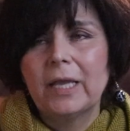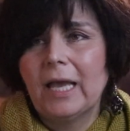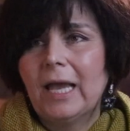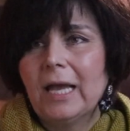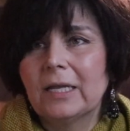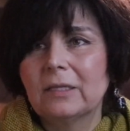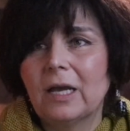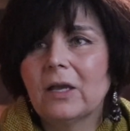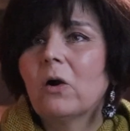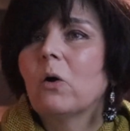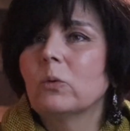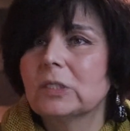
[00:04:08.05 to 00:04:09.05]
had, I
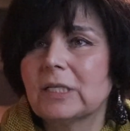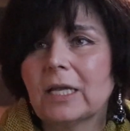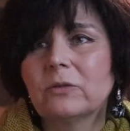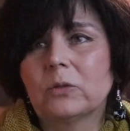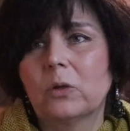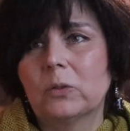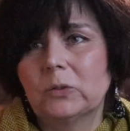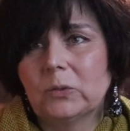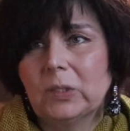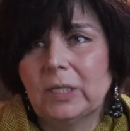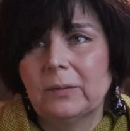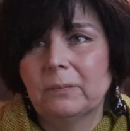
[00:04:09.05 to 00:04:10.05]
always had to go to
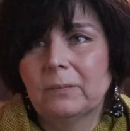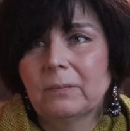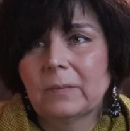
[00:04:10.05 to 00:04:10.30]
him.